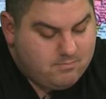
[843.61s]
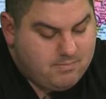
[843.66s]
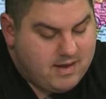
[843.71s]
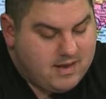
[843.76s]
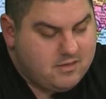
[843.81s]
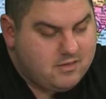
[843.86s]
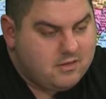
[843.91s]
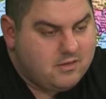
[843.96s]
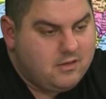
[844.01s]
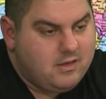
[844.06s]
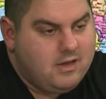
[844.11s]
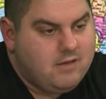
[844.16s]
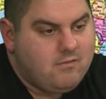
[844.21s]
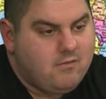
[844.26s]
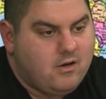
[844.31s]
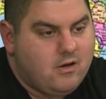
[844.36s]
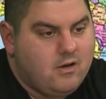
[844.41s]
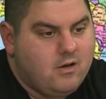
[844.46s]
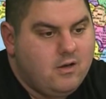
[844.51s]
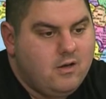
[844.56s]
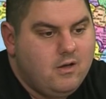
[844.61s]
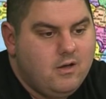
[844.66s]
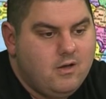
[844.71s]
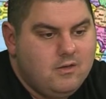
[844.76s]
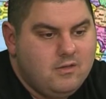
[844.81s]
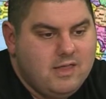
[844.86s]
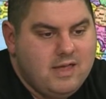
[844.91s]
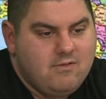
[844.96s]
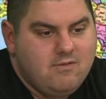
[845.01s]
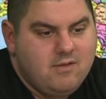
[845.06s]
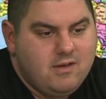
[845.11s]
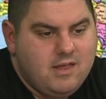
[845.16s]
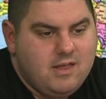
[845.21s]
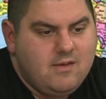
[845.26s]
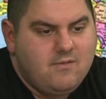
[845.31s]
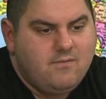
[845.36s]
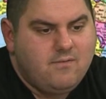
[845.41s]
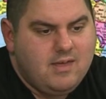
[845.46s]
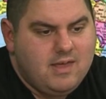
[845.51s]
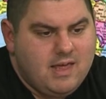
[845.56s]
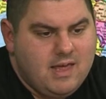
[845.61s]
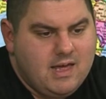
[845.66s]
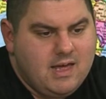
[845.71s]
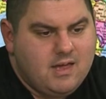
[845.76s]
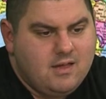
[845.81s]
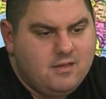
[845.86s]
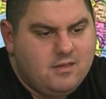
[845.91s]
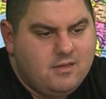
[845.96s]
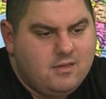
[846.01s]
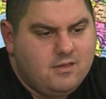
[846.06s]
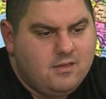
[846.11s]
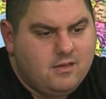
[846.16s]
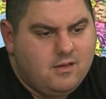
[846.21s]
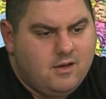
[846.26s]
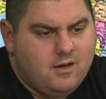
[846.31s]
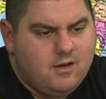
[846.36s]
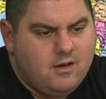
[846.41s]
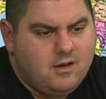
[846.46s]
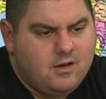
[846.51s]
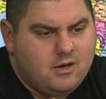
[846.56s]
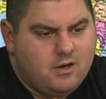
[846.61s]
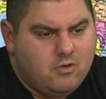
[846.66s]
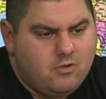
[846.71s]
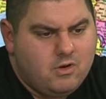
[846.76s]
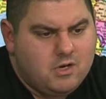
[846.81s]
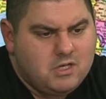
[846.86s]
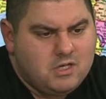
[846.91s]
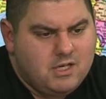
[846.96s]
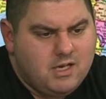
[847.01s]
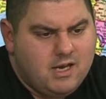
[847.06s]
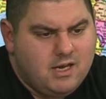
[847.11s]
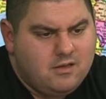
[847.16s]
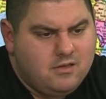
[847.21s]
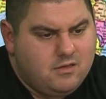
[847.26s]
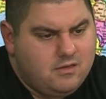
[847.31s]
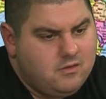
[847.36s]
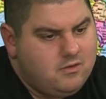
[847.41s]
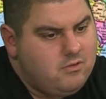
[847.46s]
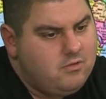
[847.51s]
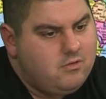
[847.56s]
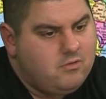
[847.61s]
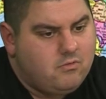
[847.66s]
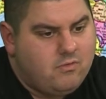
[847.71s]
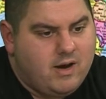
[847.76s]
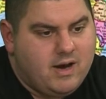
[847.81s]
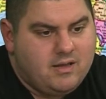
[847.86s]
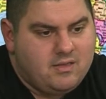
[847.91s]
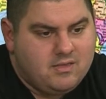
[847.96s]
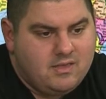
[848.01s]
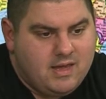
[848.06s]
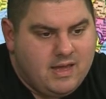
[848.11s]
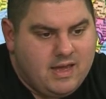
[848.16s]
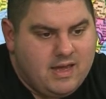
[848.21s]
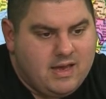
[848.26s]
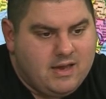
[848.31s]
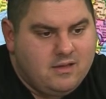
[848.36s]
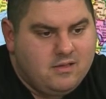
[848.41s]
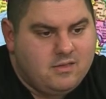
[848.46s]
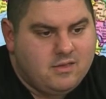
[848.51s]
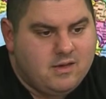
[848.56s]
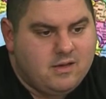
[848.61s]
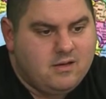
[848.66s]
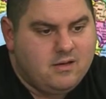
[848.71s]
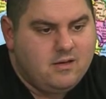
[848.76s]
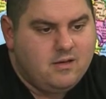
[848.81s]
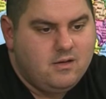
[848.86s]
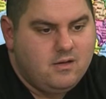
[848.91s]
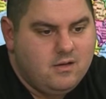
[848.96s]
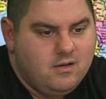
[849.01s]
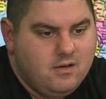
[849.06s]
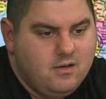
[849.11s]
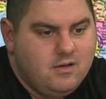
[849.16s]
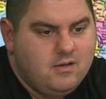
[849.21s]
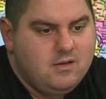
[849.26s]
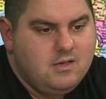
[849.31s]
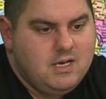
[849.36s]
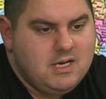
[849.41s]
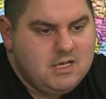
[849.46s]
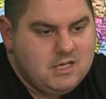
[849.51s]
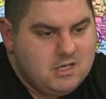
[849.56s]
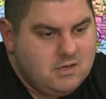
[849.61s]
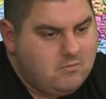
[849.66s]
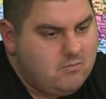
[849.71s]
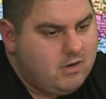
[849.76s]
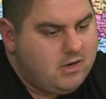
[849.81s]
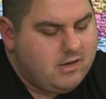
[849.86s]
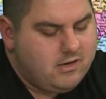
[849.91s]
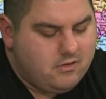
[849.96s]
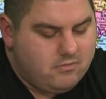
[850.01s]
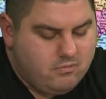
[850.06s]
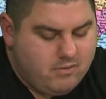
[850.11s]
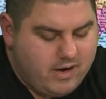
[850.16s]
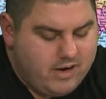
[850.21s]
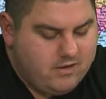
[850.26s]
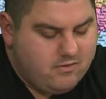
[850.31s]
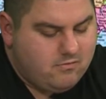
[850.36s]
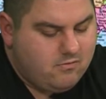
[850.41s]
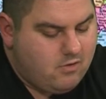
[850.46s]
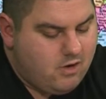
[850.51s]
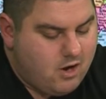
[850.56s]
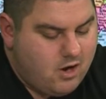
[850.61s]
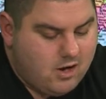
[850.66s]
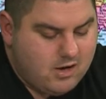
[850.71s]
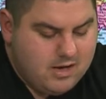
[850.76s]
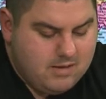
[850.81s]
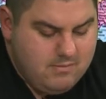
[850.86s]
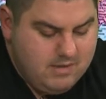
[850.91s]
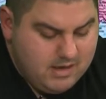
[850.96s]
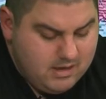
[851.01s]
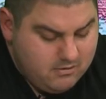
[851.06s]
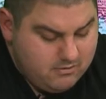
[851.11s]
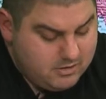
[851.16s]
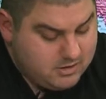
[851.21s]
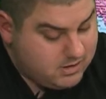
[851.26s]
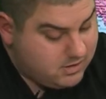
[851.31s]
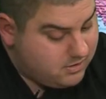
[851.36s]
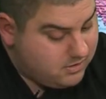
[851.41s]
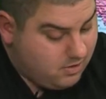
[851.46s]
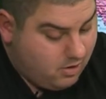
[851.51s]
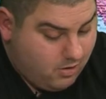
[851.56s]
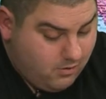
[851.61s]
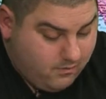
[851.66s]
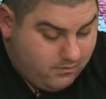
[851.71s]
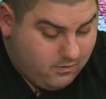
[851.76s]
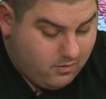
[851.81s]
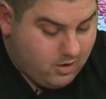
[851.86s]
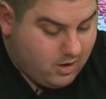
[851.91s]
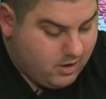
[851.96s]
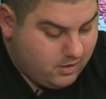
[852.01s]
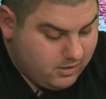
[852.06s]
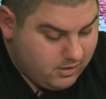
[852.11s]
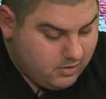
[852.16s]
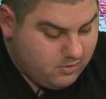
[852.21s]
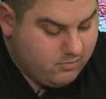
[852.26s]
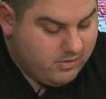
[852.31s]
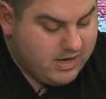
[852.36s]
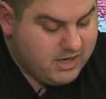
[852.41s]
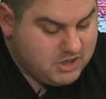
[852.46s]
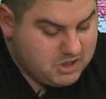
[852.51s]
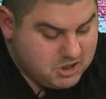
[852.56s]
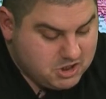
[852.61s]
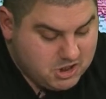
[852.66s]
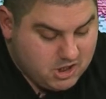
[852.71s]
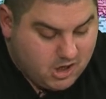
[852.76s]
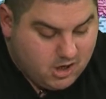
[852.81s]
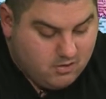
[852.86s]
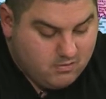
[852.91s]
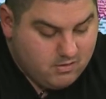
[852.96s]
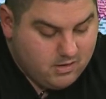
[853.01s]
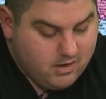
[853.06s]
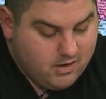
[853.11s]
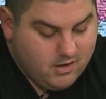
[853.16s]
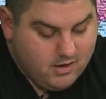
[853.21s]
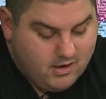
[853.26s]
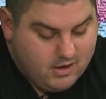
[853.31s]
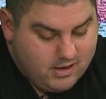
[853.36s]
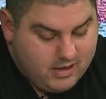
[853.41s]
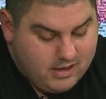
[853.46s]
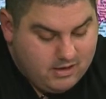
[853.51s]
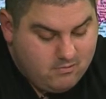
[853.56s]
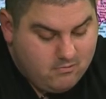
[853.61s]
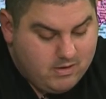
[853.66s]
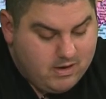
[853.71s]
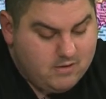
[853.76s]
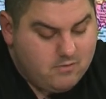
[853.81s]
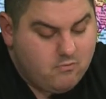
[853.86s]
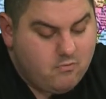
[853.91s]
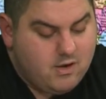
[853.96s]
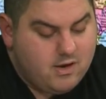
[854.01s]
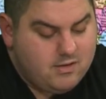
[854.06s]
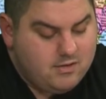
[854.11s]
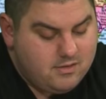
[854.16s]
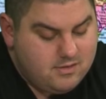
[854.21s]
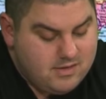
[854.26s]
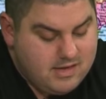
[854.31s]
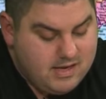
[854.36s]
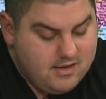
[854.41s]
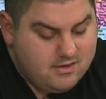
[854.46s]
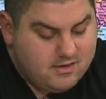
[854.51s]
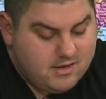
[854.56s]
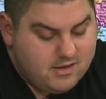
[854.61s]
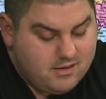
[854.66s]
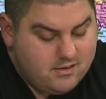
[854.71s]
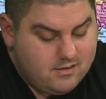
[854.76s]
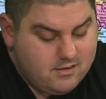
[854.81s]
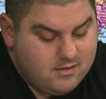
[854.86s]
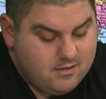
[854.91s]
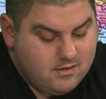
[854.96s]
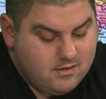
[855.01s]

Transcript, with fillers: basically, where they would give kids encourage kids to do the right things and teach them what is right and wrong. I mean, it was just overall a great show. It went one season,